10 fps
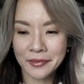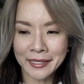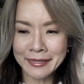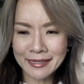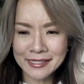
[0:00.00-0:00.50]

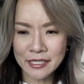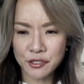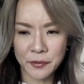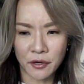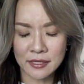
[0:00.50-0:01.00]
And that's it.
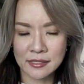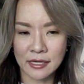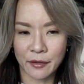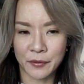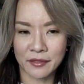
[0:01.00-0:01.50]
To be honest,
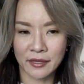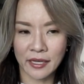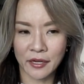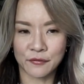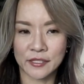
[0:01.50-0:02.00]
I've been
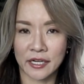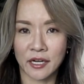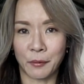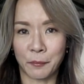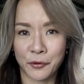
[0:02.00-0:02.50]
thinking of setting
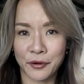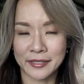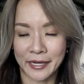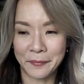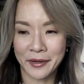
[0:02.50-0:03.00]
up a book
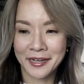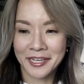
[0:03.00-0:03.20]
club